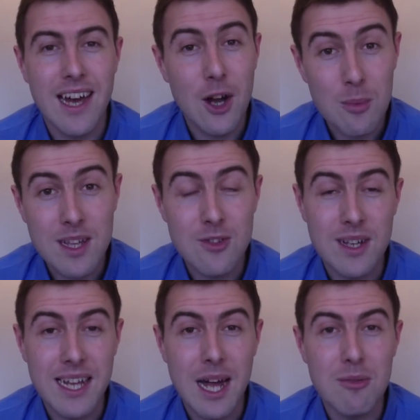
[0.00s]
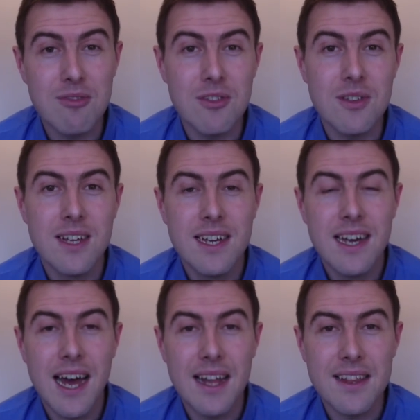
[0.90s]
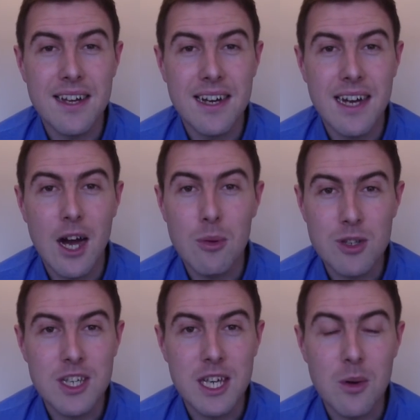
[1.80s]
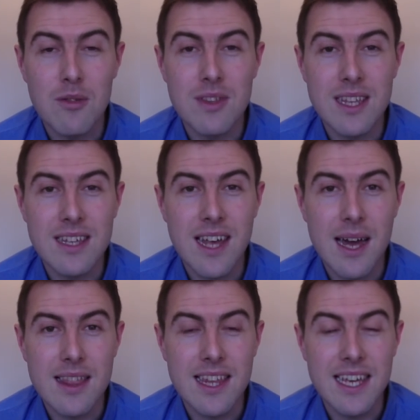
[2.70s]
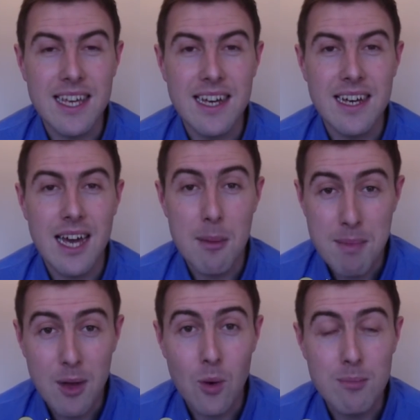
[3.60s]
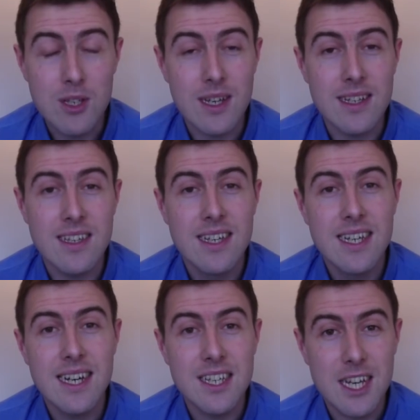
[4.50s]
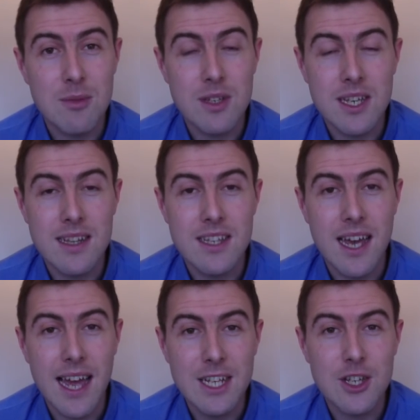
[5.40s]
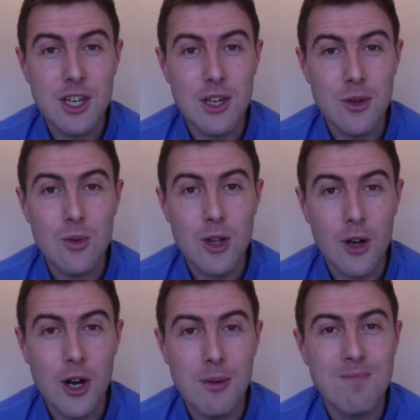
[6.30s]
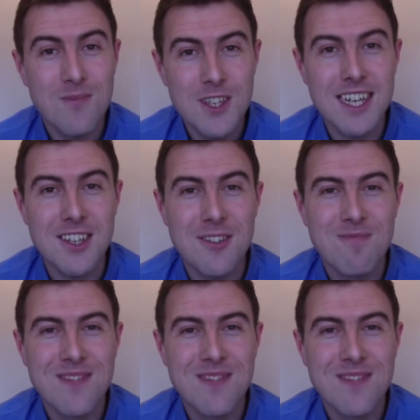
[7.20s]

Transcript: I hope that's really helpful, and I hope to see you over at my website, assessmentcenterhq.com. Cheers.